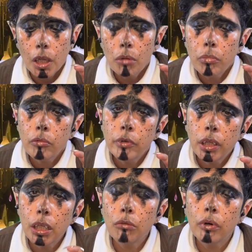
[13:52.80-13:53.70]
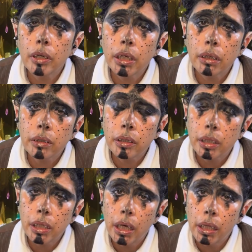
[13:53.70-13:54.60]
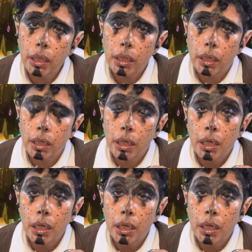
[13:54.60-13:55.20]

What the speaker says: We're really working together.